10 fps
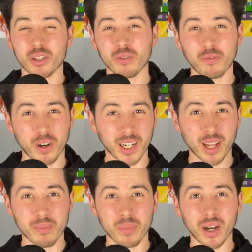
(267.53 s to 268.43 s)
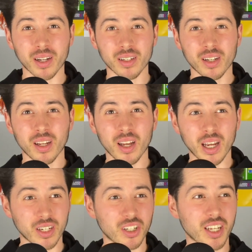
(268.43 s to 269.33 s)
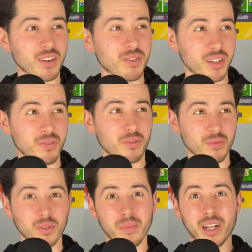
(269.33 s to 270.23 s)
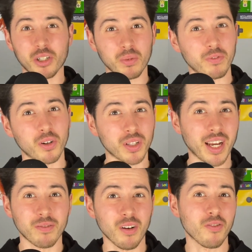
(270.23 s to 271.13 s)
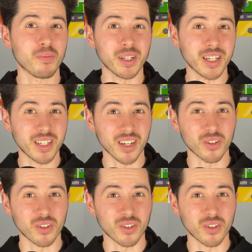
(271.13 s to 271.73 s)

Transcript: of Frank Lampard and say even different from the manager before that and Rafa Benitez